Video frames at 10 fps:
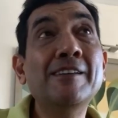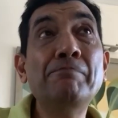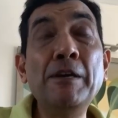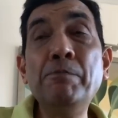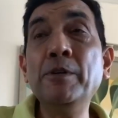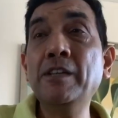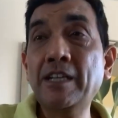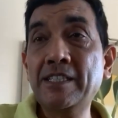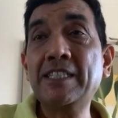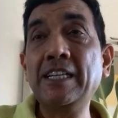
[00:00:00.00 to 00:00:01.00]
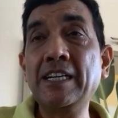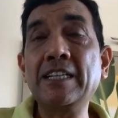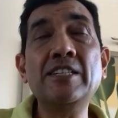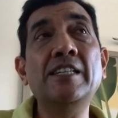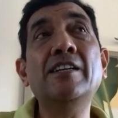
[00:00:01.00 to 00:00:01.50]
people still
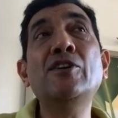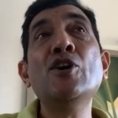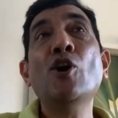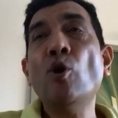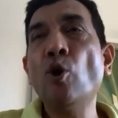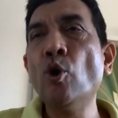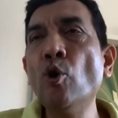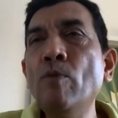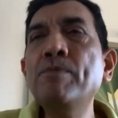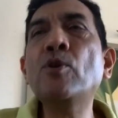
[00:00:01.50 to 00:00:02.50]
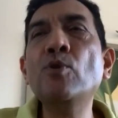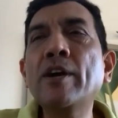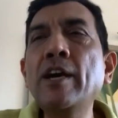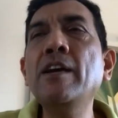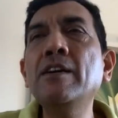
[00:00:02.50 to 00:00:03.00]
consider home
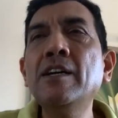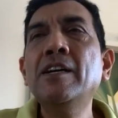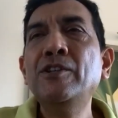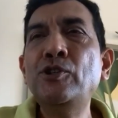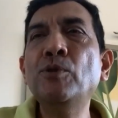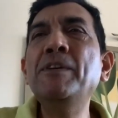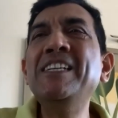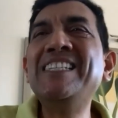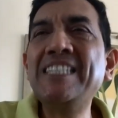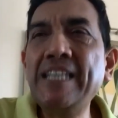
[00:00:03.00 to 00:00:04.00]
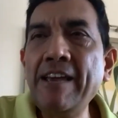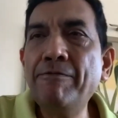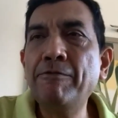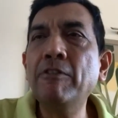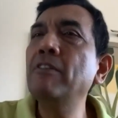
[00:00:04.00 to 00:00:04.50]
cooking to be
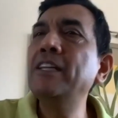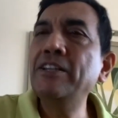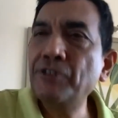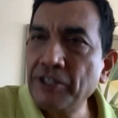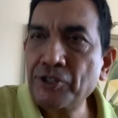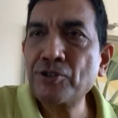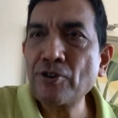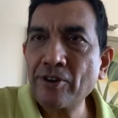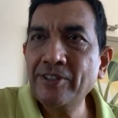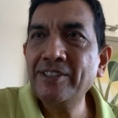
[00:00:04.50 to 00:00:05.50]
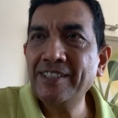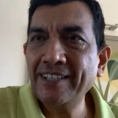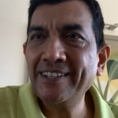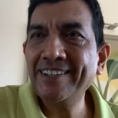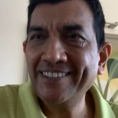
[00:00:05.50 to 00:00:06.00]
safer than restaurant
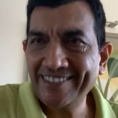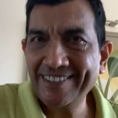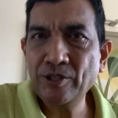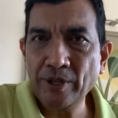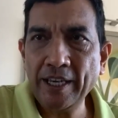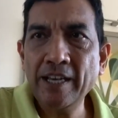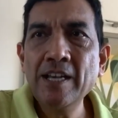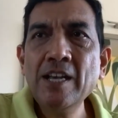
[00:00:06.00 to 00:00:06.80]
yeah. cooking. Yeah.